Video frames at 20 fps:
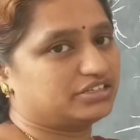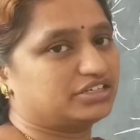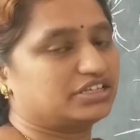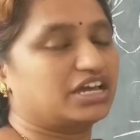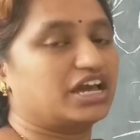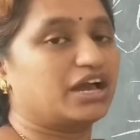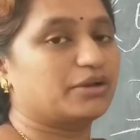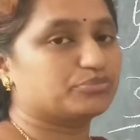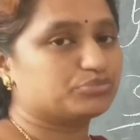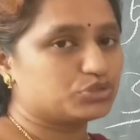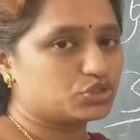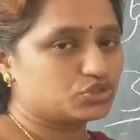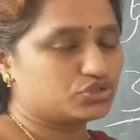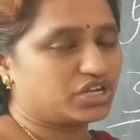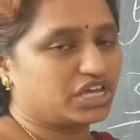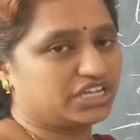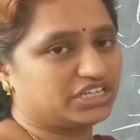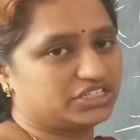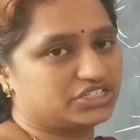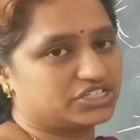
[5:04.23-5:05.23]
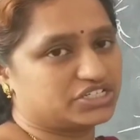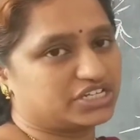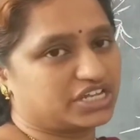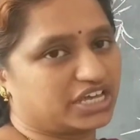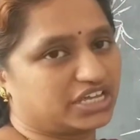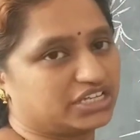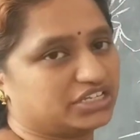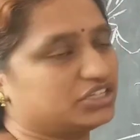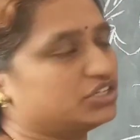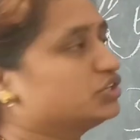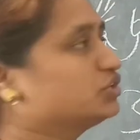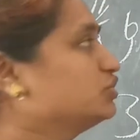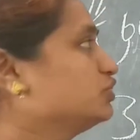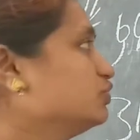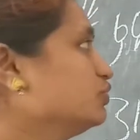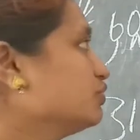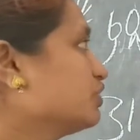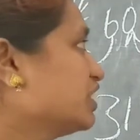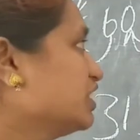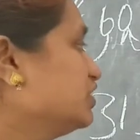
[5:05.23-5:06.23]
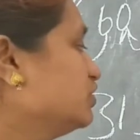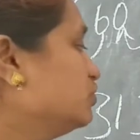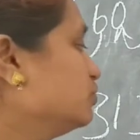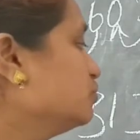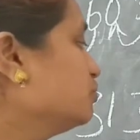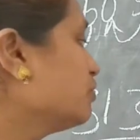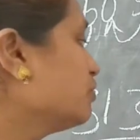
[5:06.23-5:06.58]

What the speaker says: Up to 99, you can do